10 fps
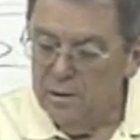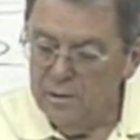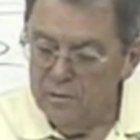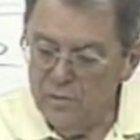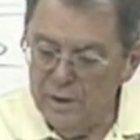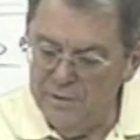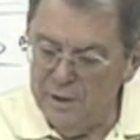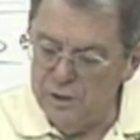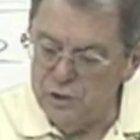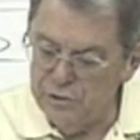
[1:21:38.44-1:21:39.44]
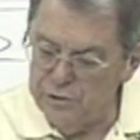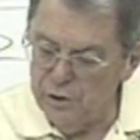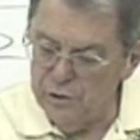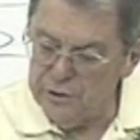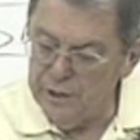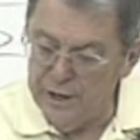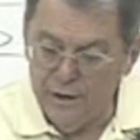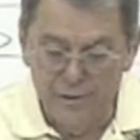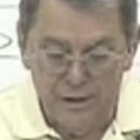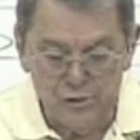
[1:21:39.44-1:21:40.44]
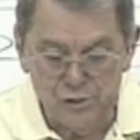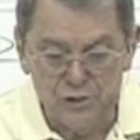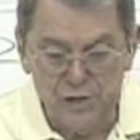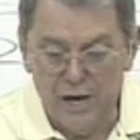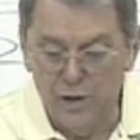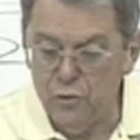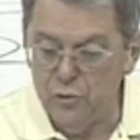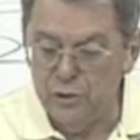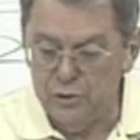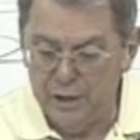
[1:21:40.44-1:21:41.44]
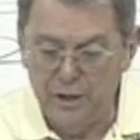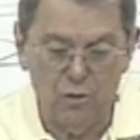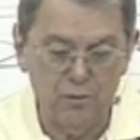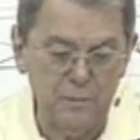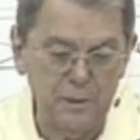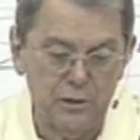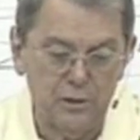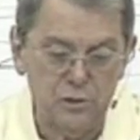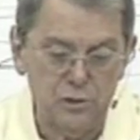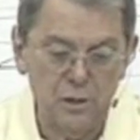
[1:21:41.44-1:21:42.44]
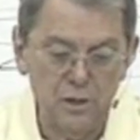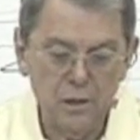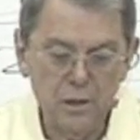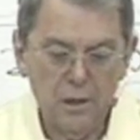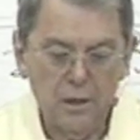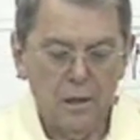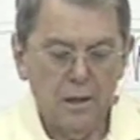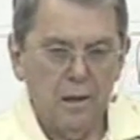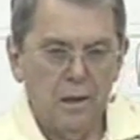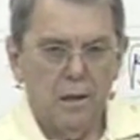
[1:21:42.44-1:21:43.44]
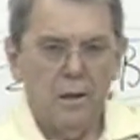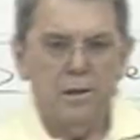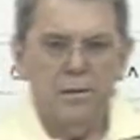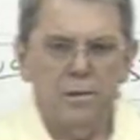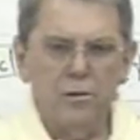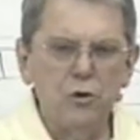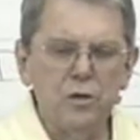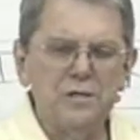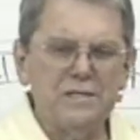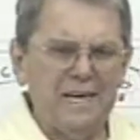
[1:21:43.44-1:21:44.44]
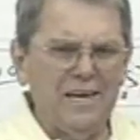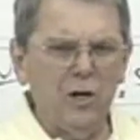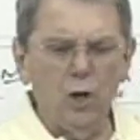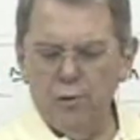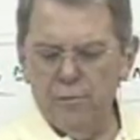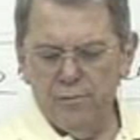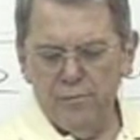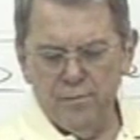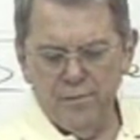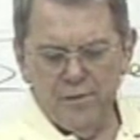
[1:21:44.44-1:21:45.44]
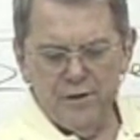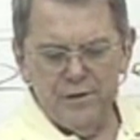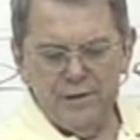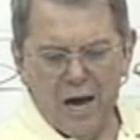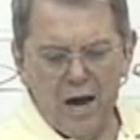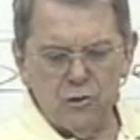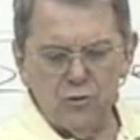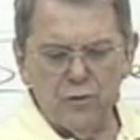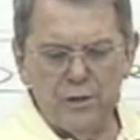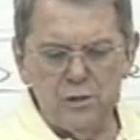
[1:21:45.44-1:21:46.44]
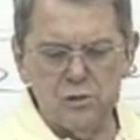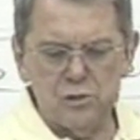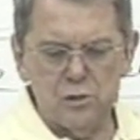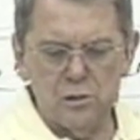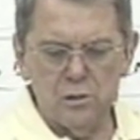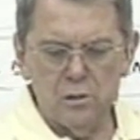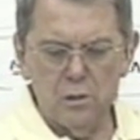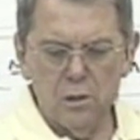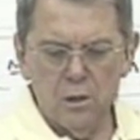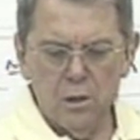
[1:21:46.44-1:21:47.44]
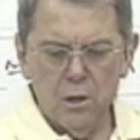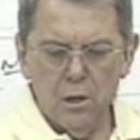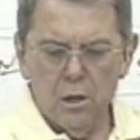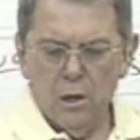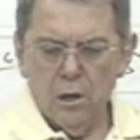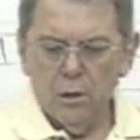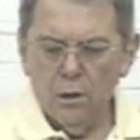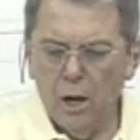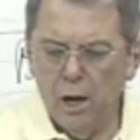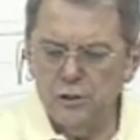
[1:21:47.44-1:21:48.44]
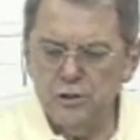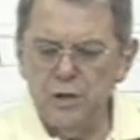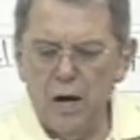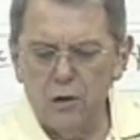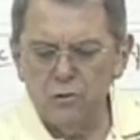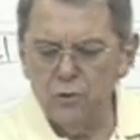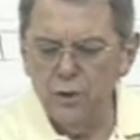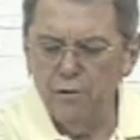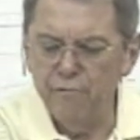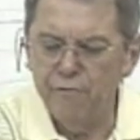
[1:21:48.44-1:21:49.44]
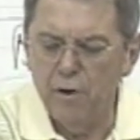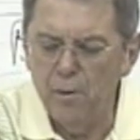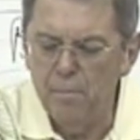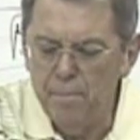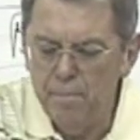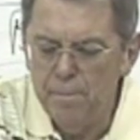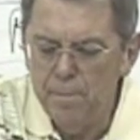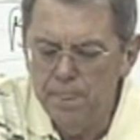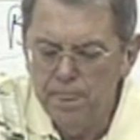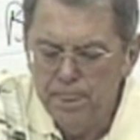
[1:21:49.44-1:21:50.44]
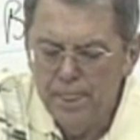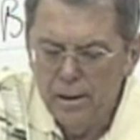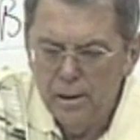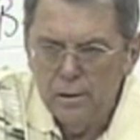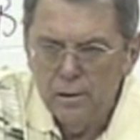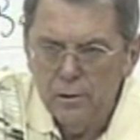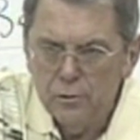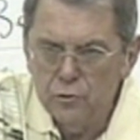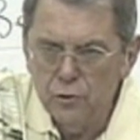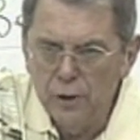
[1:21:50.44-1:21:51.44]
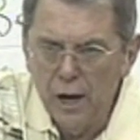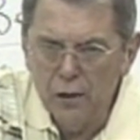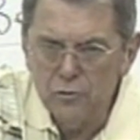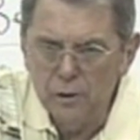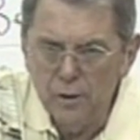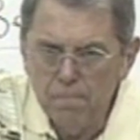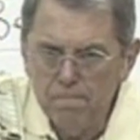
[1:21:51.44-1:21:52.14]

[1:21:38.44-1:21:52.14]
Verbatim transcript: Revelation 13. This is how you can tell the beast. You can tell the doctrines, God's doctrine from true doctrine.